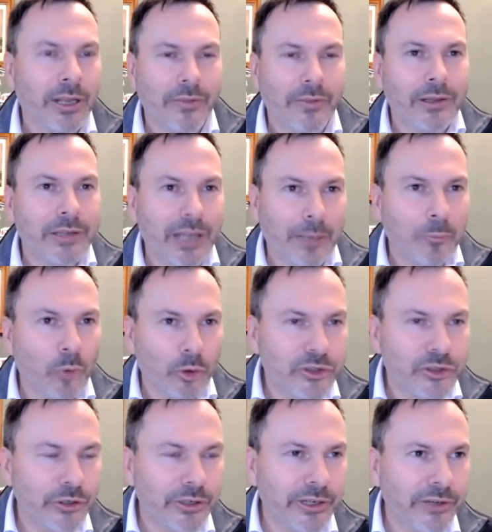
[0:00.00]
they'll get more
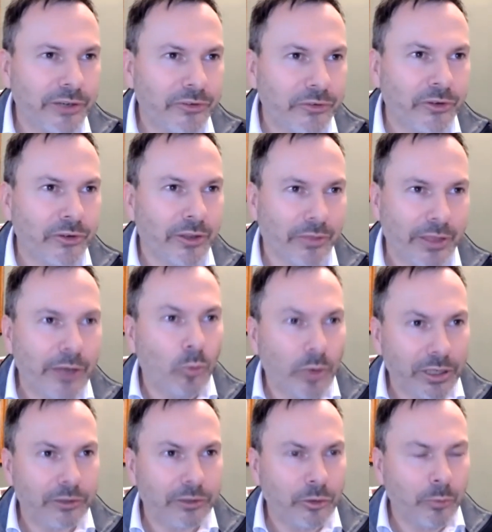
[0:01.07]
tourists, they
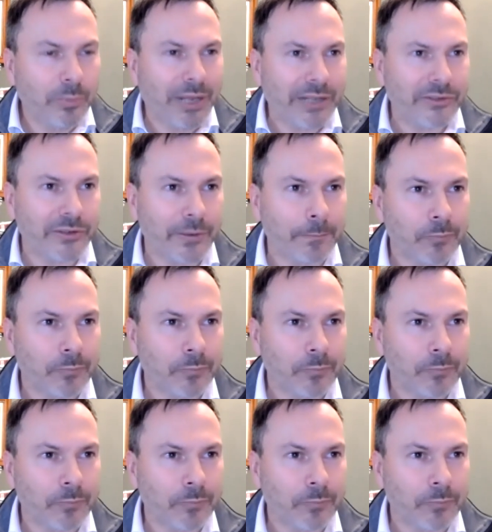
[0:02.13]
will do better.